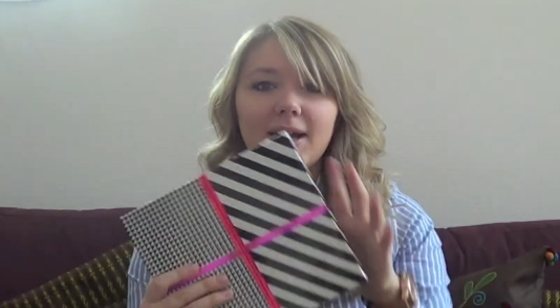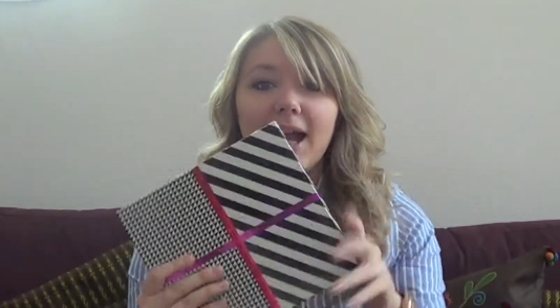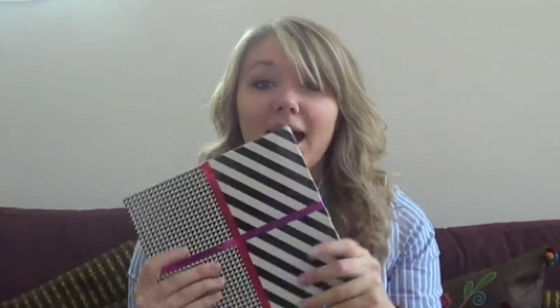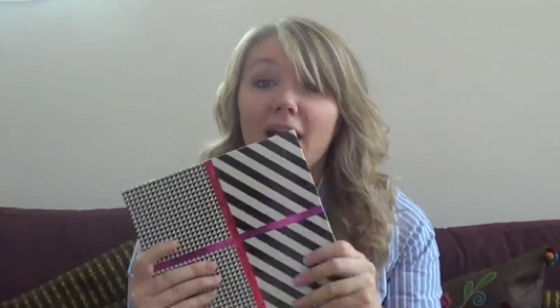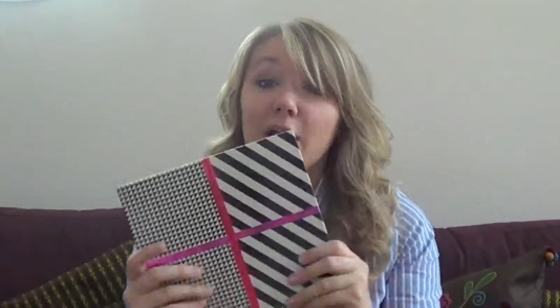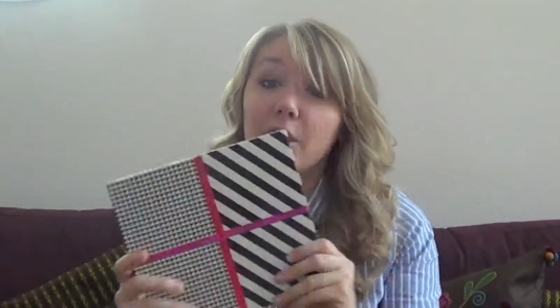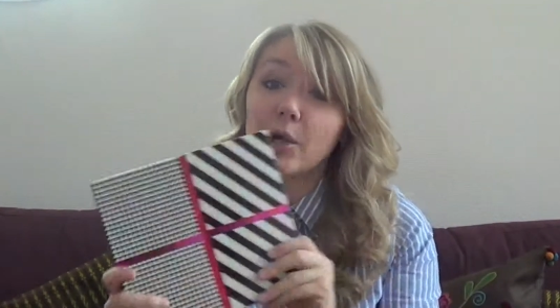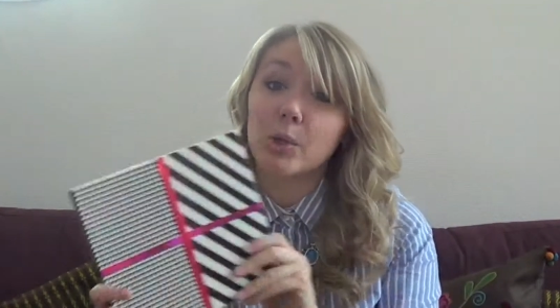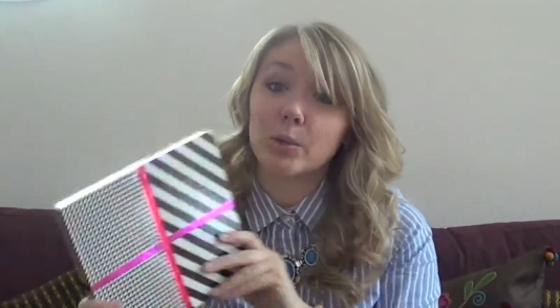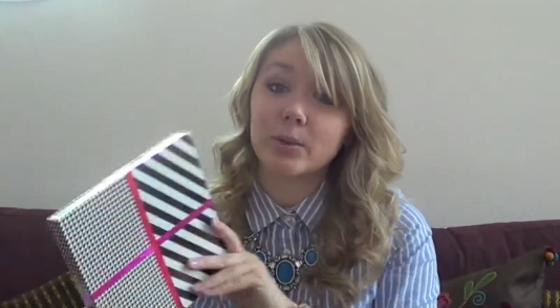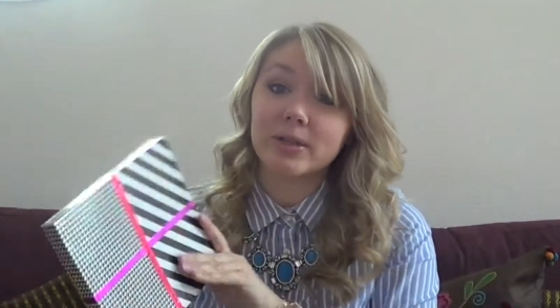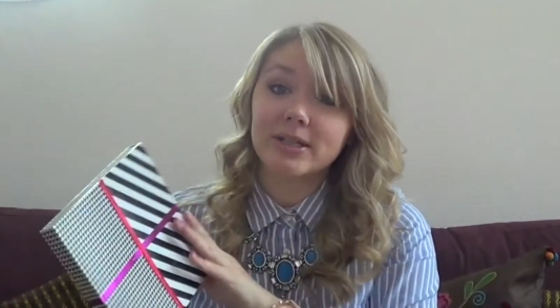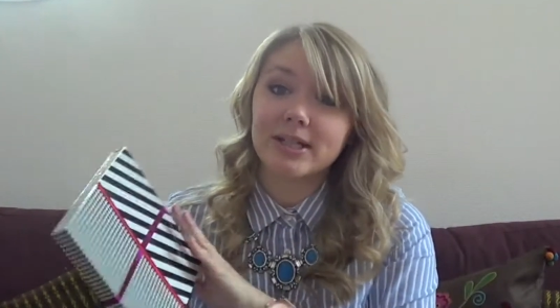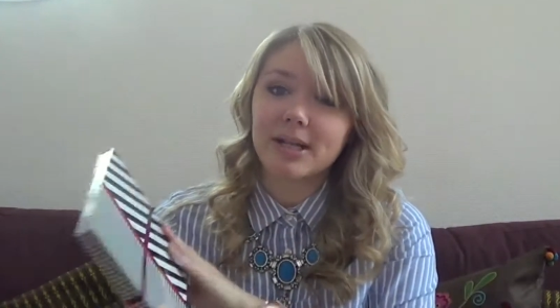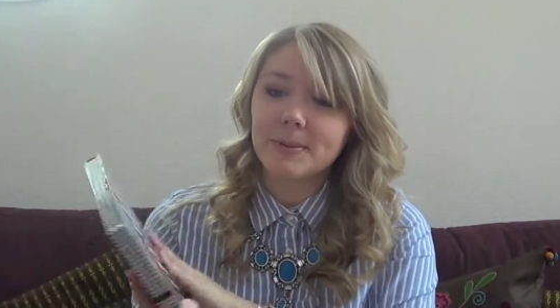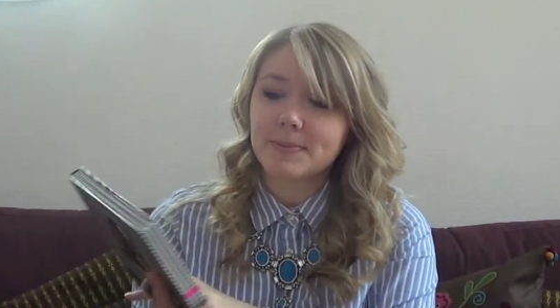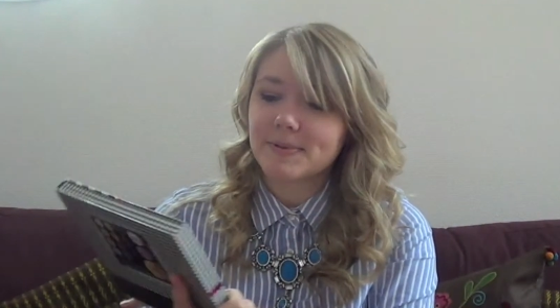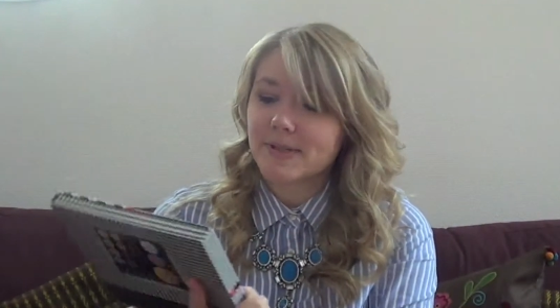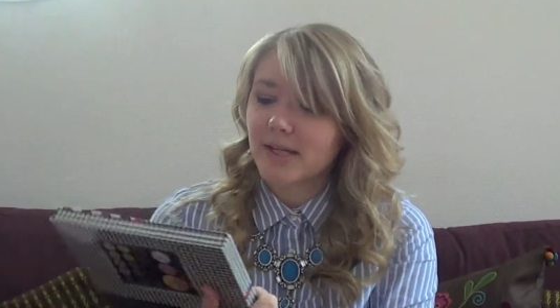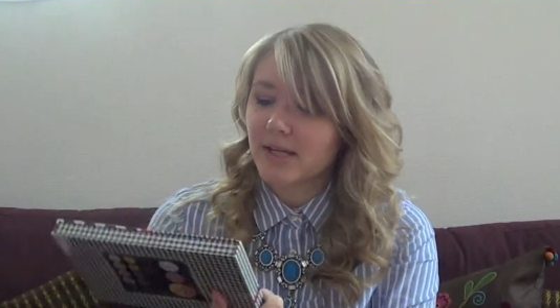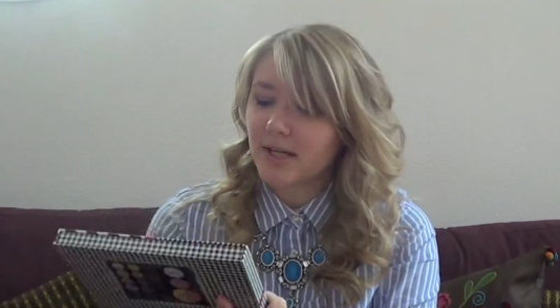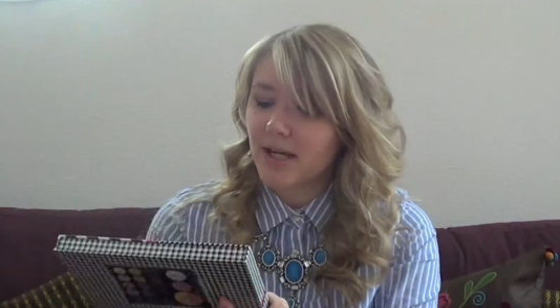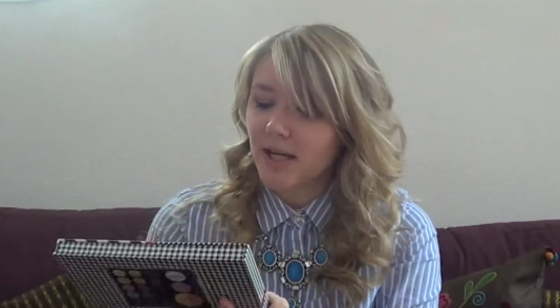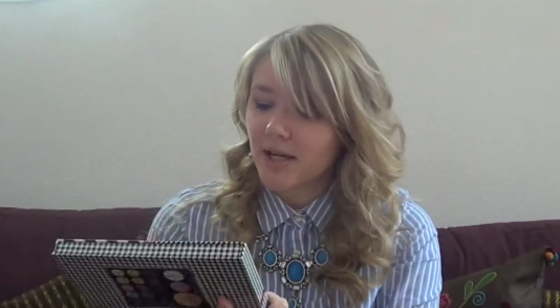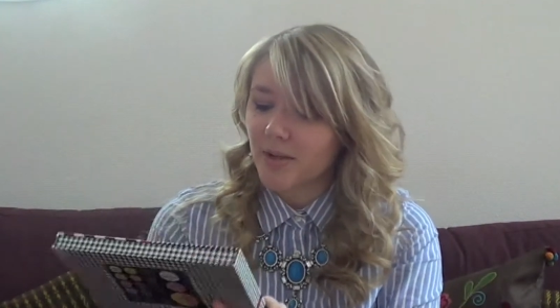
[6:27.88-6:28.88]
I hold it
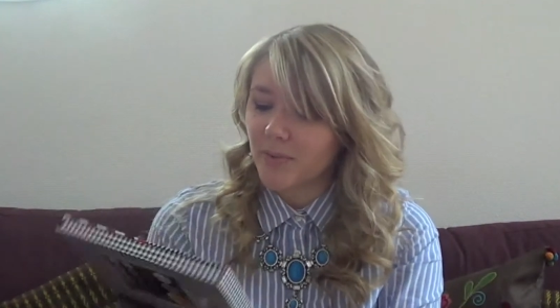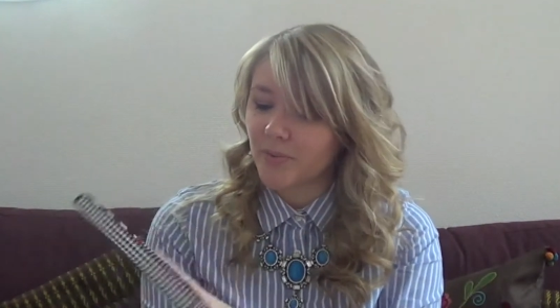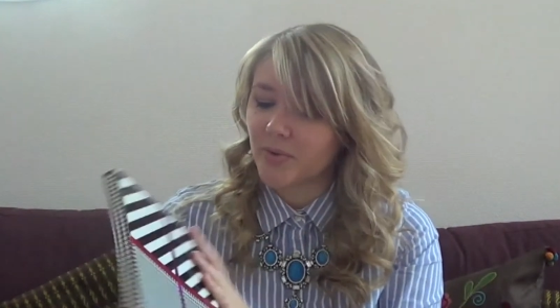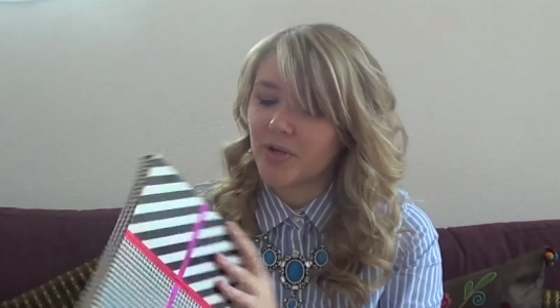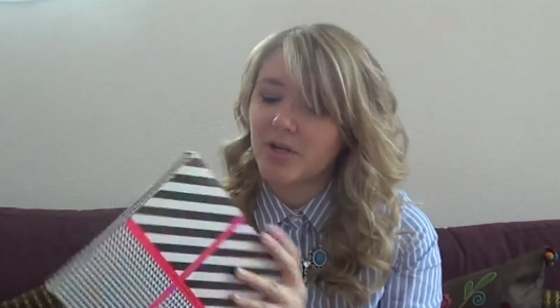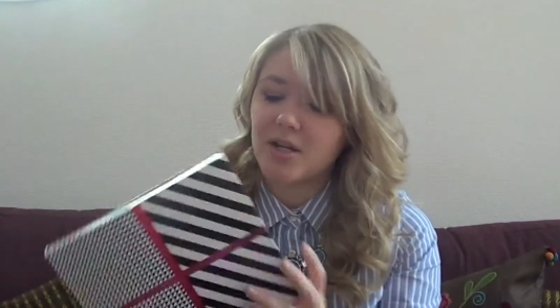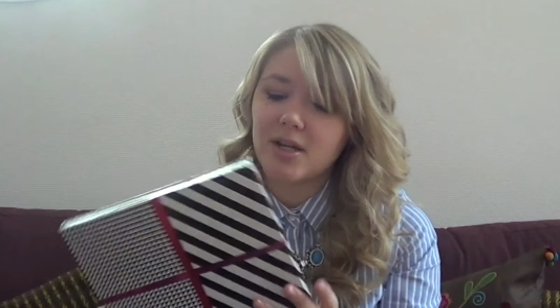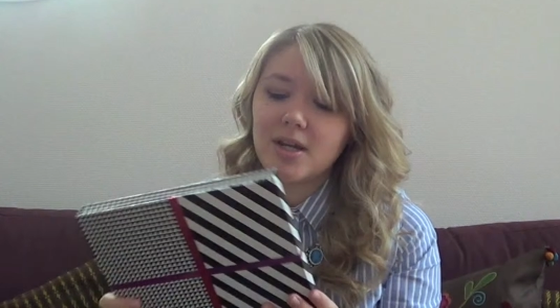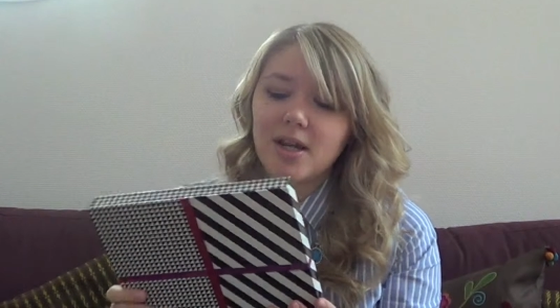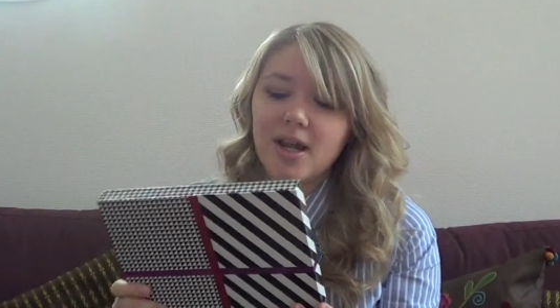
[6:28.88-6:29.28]
upside down.